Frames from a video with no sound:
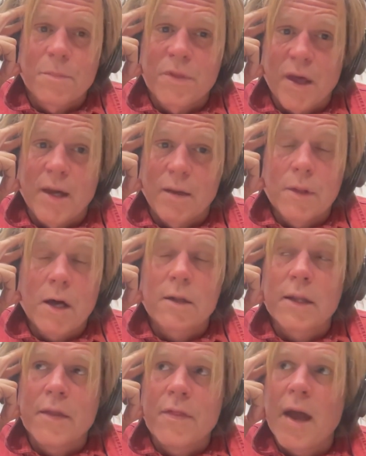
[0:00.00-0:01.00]
thing.
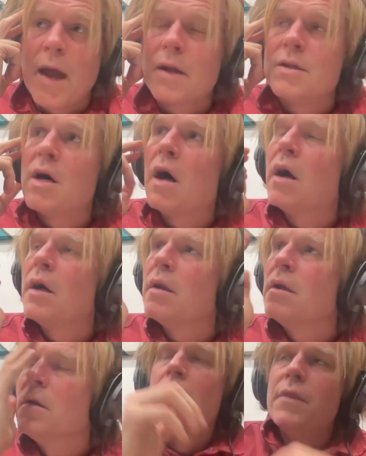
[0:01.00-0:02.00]
Luckily, they
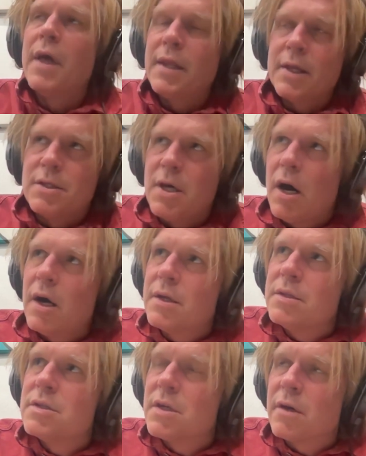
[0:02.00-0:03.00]
did
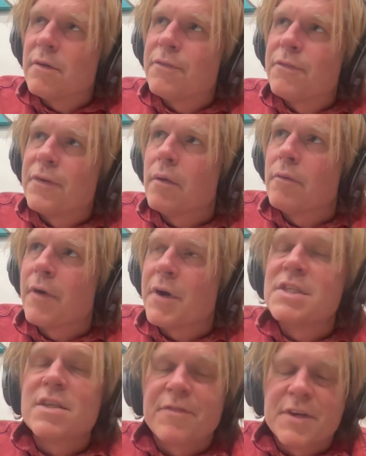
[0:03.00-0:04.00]
tons of
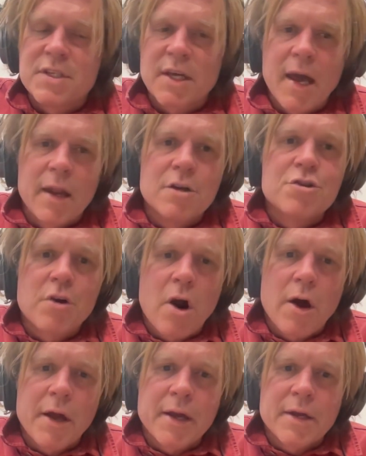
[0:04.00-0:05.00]
very sophisticated
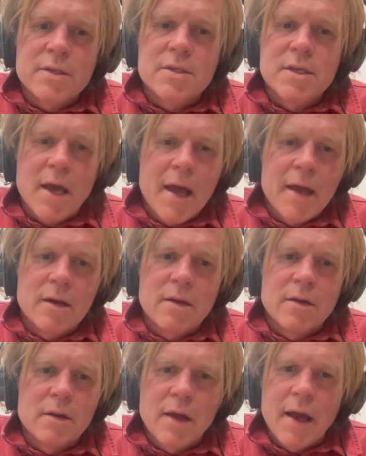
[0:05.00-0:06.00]
drawings
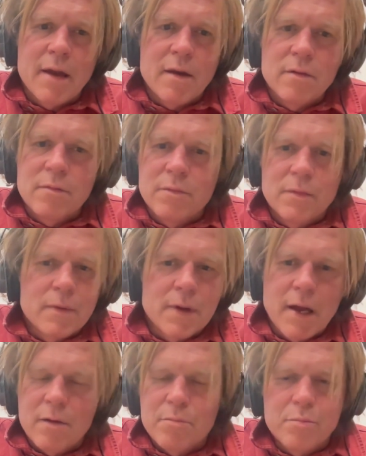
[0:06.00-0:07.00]
and
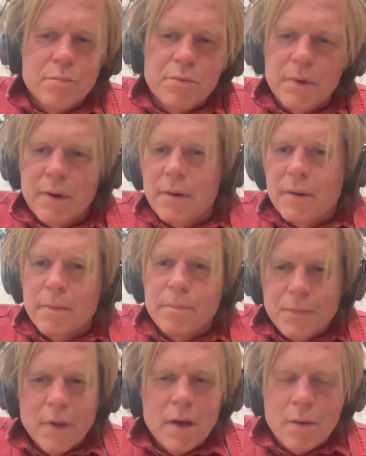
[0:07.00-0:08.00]
kind of
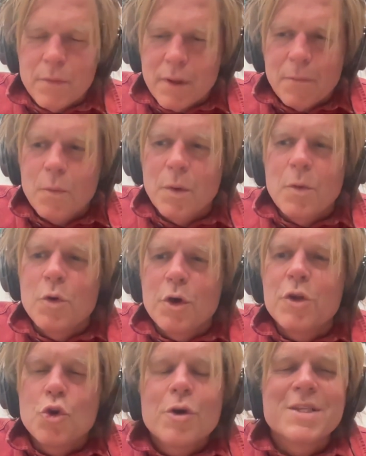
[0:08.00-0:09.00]

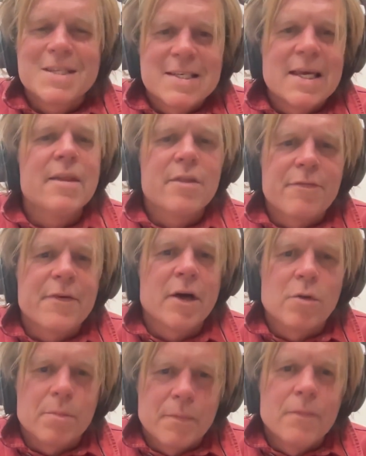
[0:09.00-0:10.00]
you could see the
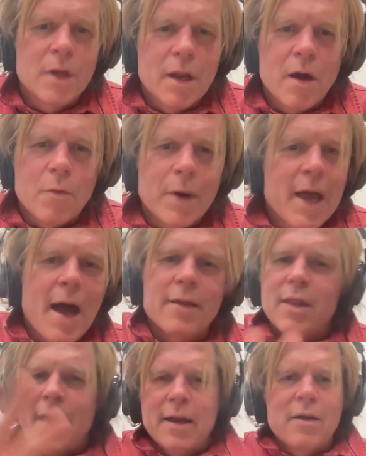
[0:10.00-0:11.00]
film. We
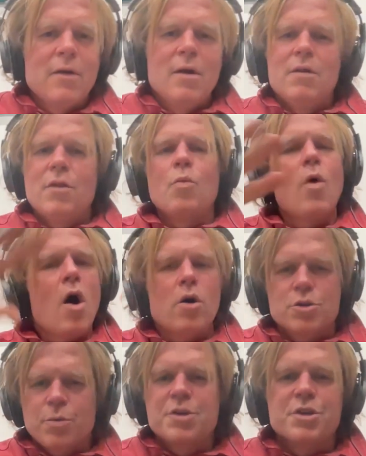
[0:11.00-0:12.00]
had like the
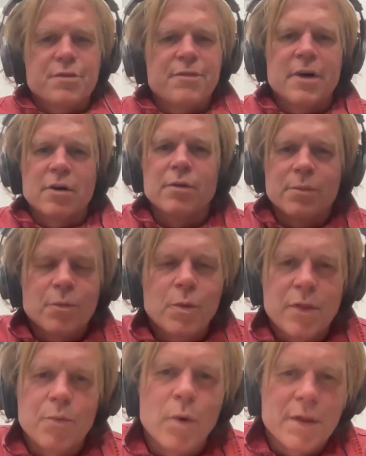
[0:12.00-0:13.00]
walls were just filled
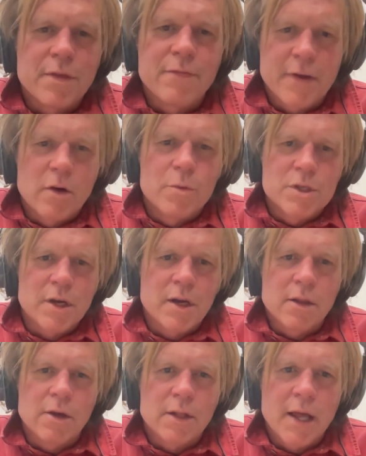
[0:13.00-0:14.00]
with what the film was going
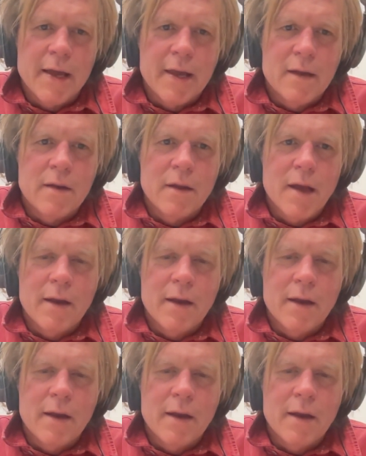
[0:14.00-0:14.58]
to look like, and